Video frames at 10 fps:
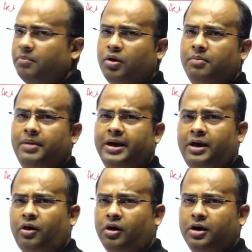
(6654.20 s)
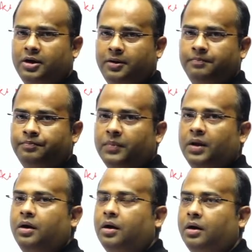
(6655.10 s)
Bombay or
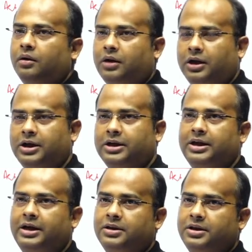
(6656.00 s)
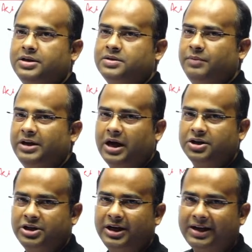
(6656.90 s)
other than this
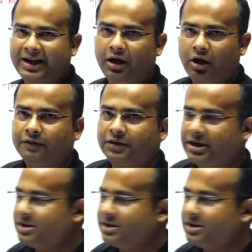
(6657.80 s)
Meenakshi, A Tale of Three